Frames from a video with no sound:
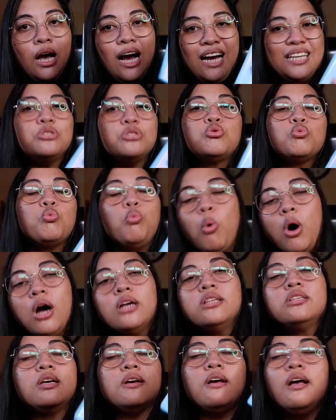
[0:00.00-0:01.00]
I just
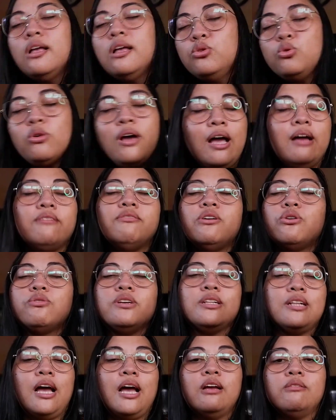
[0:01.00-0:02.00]
want to have a
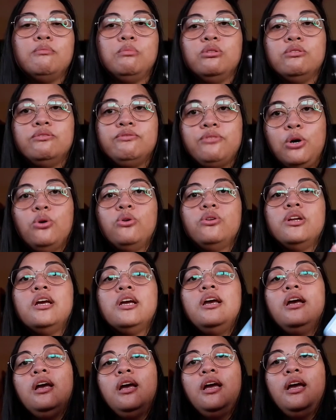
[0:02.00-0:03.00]
reliable phone,
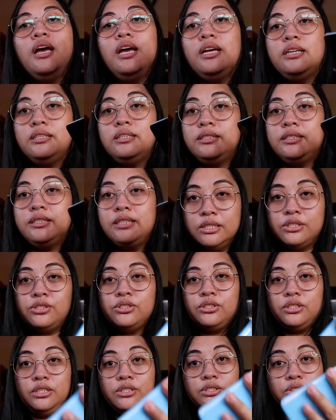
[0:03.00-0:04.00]
and
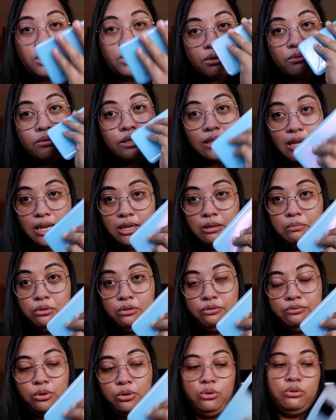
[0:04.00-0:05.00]
this is a
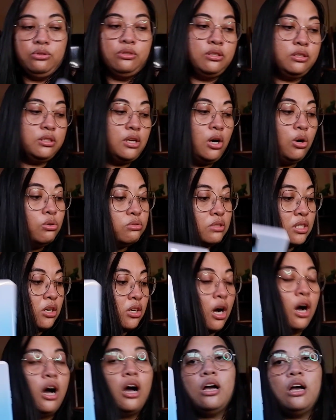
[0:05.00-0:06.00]
reliable phone. The only
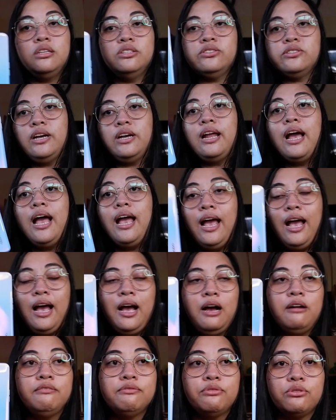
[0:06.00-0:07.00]
cons that I
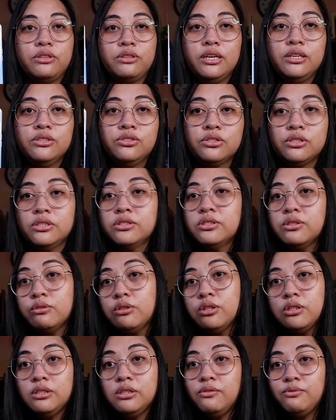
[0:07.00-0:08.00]
have for this, because
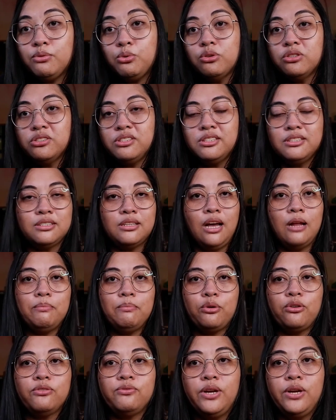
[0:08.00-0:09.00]
of course it's not
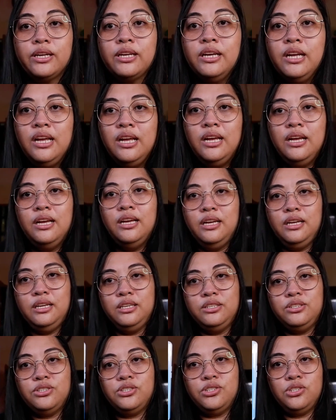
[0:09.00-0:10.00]
perfect,
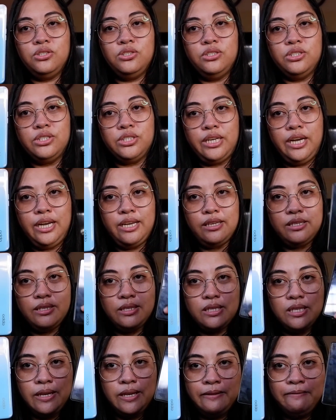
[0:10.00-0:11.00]
is the
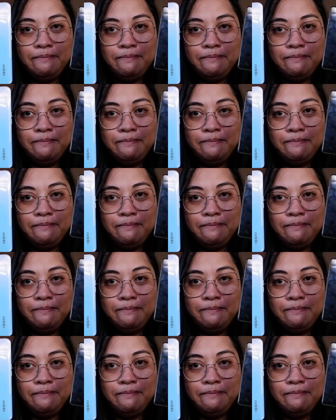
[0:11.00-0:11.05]
size.